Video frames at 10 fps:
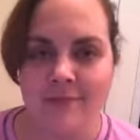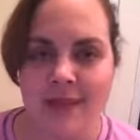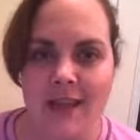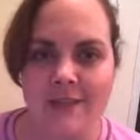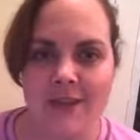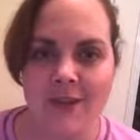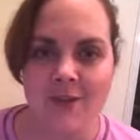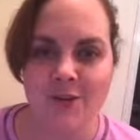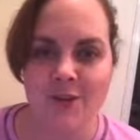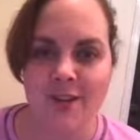As I go
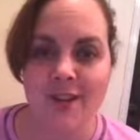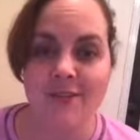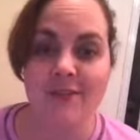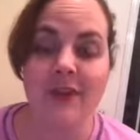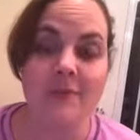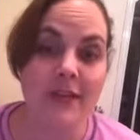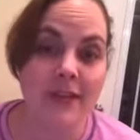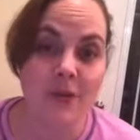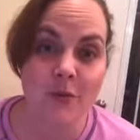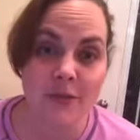through that. If I have
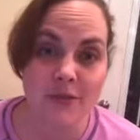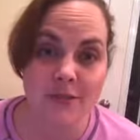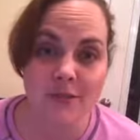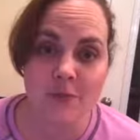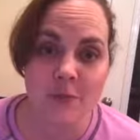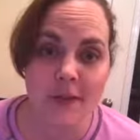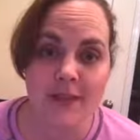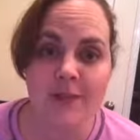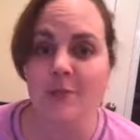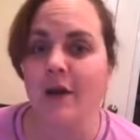any questions,
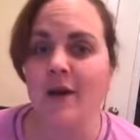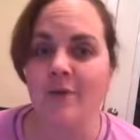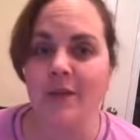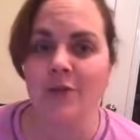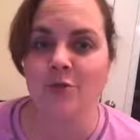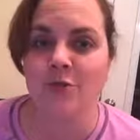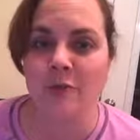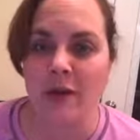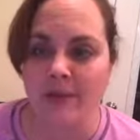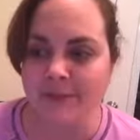please, by all means,
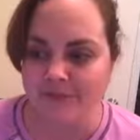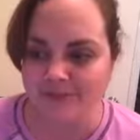respond.